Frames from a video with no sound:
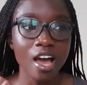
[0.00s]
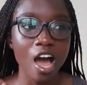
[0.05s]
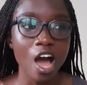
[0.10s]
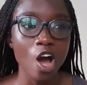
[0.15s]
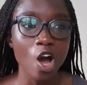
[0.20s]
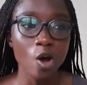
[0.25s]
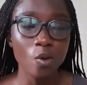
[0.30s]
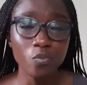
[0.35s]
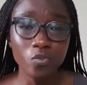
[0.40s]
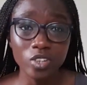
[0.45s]

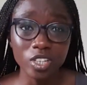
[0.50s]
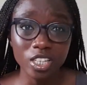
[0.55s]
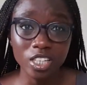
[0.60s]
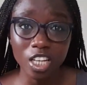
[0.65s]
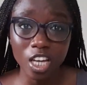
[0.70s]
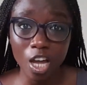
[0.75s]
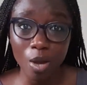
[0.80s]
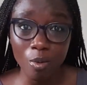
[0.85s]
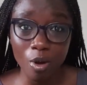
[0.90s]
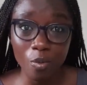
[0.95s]
Hopefully they
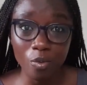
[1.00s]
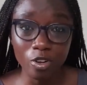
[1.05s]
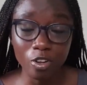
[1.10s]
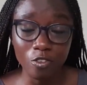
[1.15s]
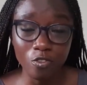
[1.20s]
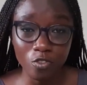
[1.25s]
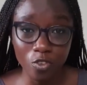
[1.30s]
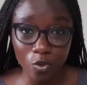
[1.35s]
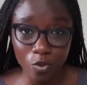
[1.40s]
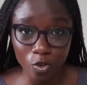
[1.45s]
come out with
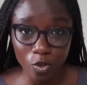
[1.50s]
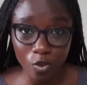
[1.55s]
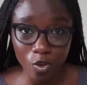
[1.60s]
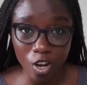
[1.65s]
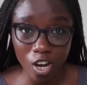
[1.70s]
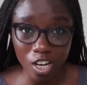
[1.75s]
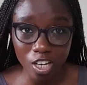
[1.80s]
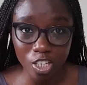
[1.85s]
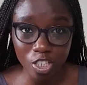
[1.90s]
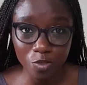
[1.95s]
a few new
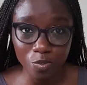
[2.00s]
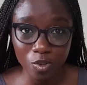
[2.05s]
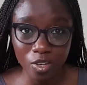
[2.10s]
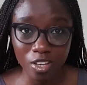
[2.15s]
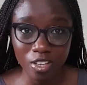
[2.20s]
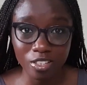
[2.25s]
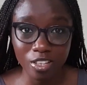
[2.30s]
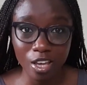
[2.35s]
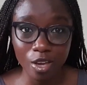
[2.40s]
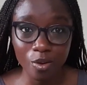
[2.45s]
colors
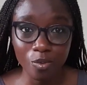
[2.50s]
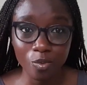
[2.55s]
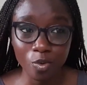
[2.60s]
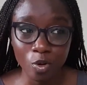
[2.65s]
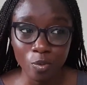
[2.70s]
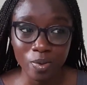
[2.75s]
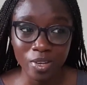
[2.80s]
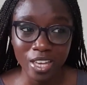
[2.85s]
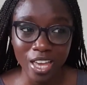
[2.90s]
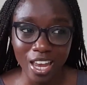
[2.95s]
because I will
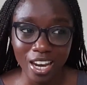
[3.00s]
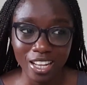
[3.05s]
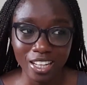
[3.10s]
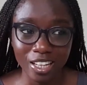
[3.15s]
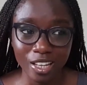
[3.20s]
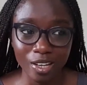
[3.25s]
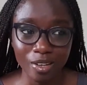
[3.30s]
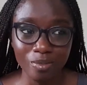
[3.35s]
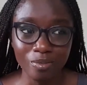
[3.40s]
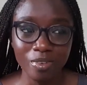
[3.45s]
be getting
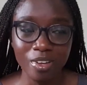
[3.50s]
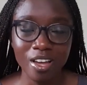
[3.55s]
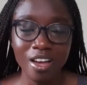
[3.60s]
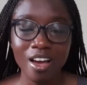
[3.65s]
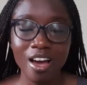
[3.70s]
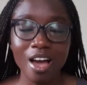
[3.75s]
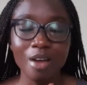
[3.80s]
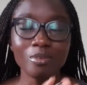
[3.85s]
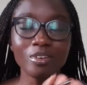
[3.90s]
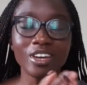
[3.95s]
them.
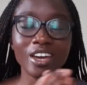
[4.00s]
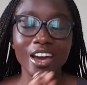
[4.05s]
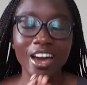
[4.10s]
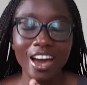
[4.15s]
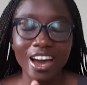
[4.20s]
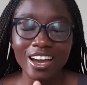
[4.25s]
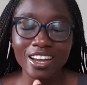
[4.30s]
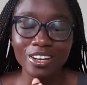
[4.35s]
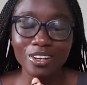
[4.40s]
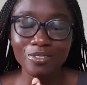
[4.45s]
I'm
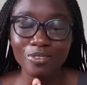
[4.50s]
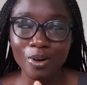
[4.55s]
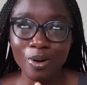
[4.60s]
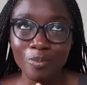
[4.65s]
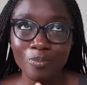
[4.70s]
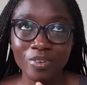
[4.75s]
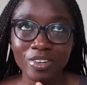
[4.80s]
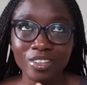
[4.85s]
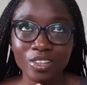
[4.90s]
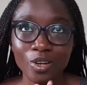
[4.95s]
kind of
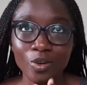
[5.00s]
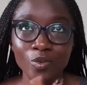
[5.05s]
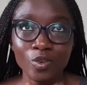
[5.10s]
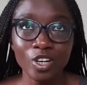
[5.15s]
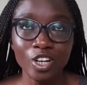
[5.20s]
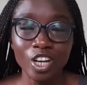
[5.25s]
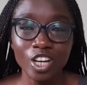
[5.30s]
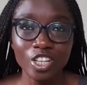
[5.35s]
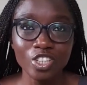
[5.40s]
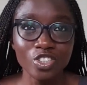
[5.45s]
hoping they
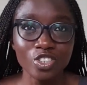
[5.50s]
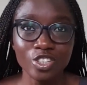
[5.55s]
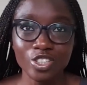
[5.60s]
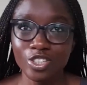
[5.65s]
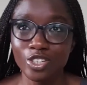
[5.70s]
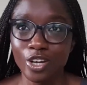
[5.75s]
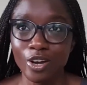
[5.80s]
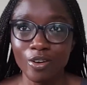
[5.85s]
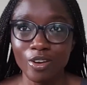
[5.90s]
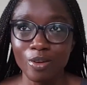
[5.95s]
relaunch the
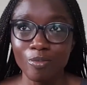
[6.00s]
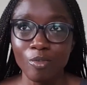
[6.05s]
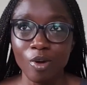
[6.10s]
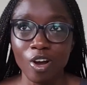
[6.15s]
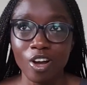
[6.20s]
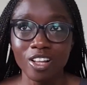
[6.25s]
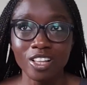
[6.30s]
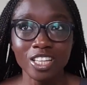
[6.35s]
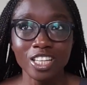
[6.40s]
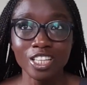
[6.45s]
Cherry
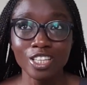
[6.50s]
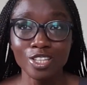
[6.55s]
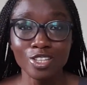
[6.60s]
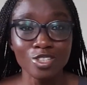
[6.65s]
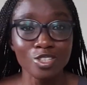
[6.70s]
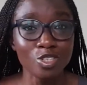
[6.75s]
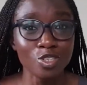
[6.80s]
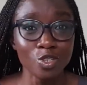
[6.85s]
Mall in this